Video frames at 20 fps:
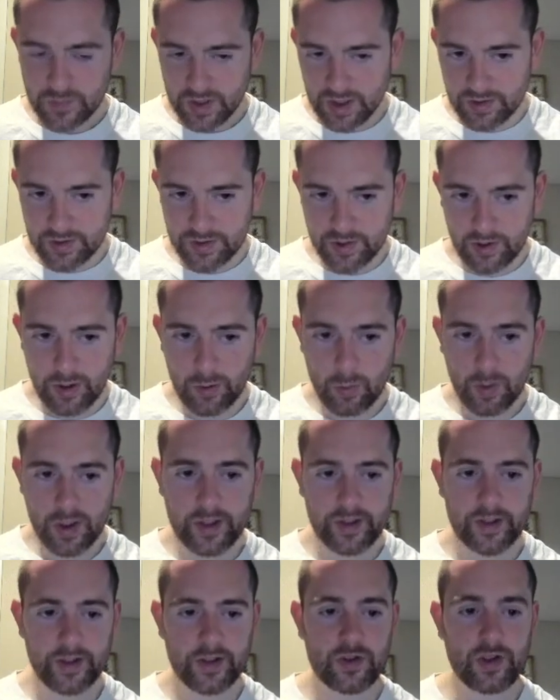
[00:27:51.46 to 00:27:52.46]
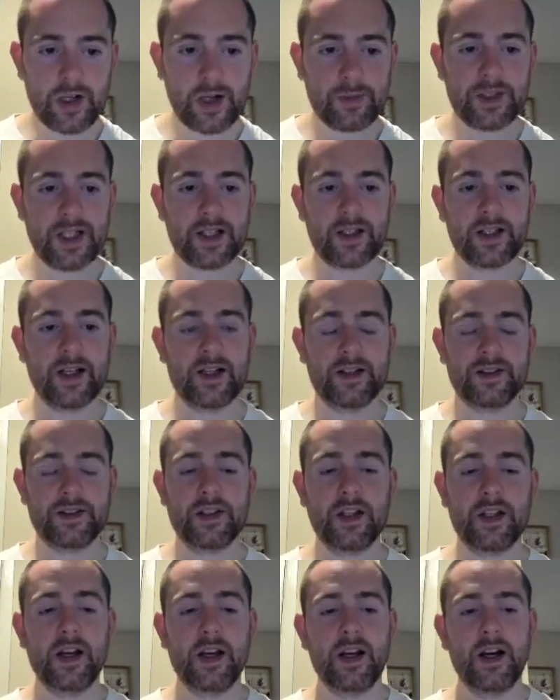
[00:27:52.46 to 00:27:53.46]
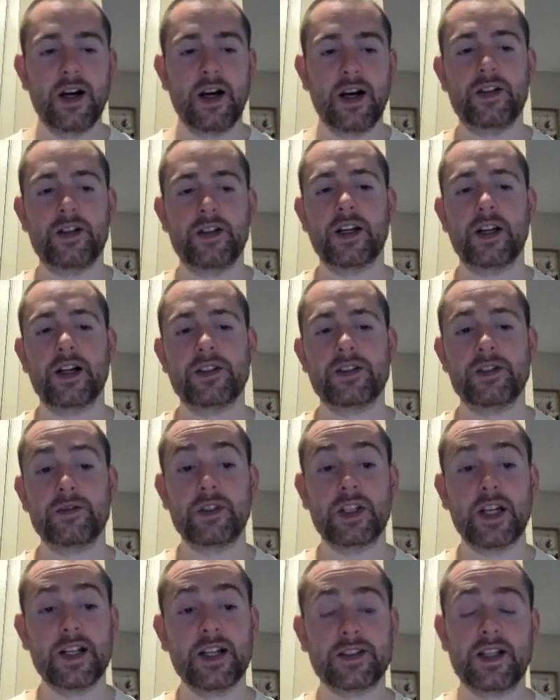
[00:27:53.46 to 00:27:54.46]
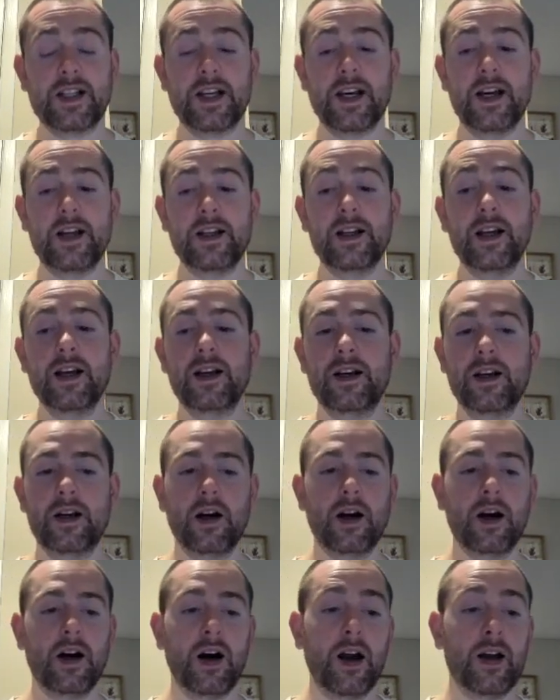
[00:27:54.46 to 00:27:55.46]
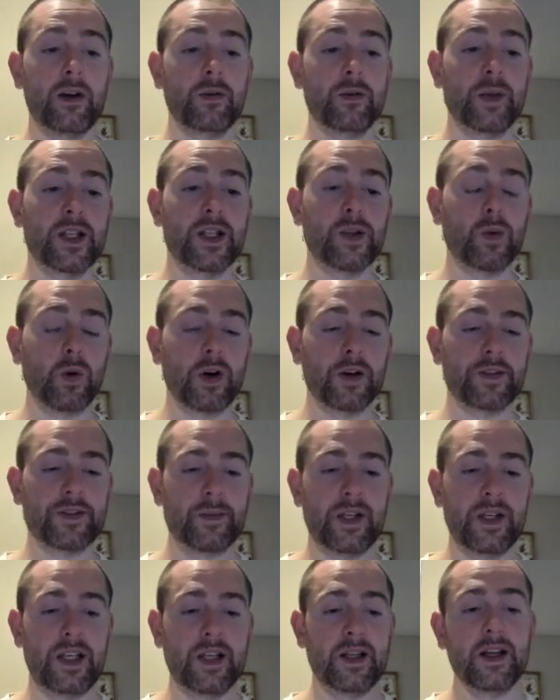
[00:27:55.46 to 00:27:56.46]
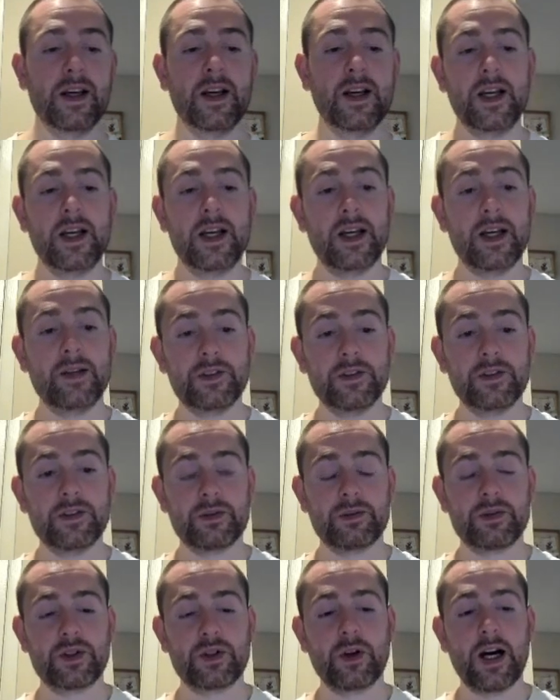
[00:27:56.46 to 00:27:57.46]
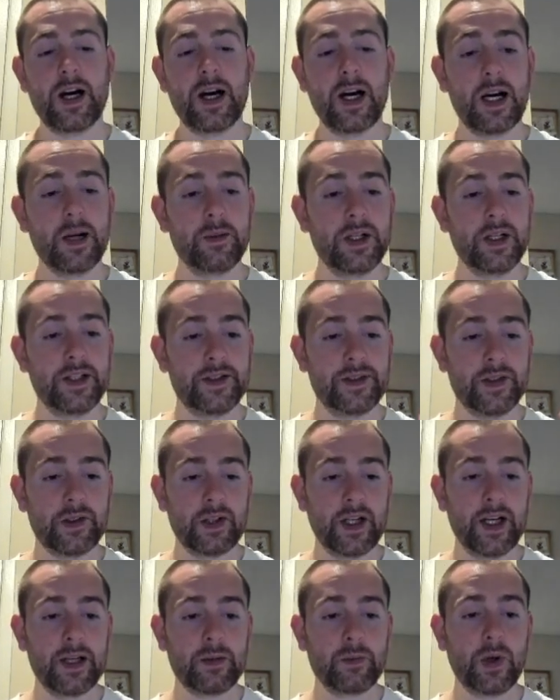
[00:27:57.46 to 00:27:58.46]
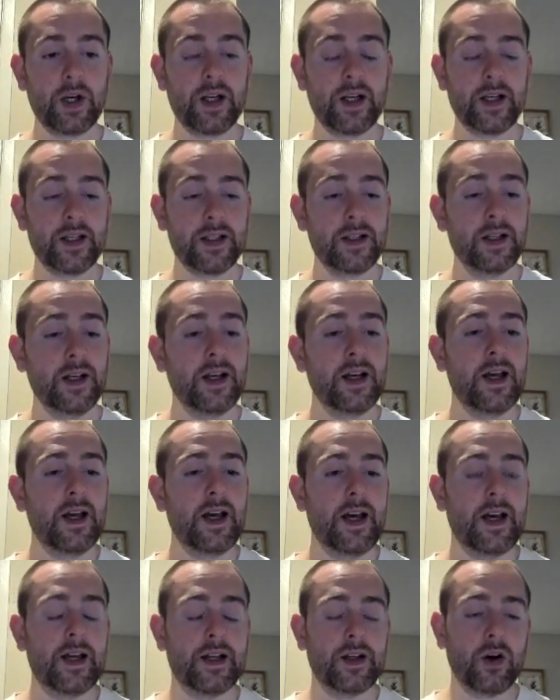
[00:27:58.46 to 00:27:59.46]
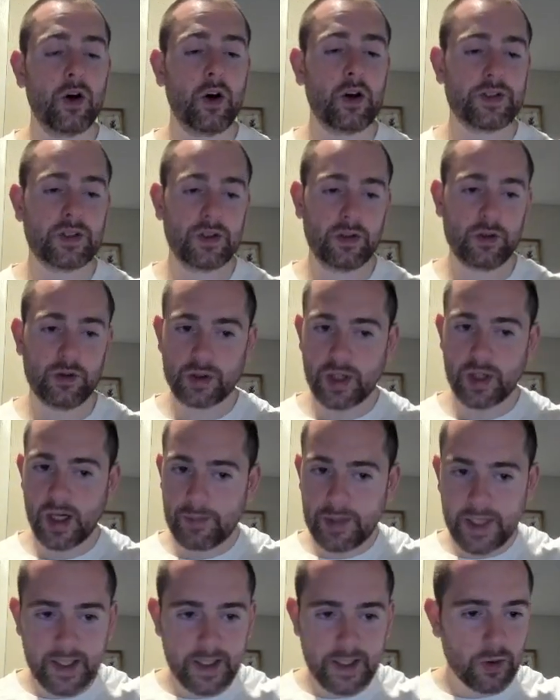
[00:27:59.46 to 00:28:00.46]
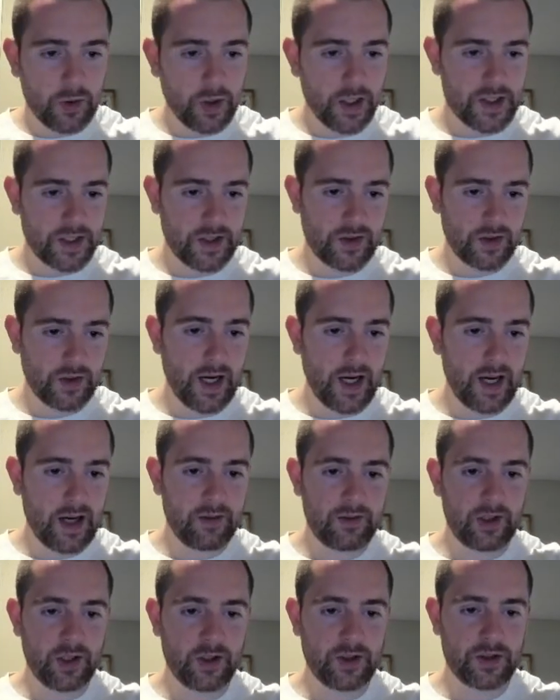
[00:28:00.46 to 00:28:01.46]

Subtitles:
So I wanted to drop that, guys, on you guys. If you guys can, it would mean the world to me if you subscribe, hit the like button, and also drop any questions you have on our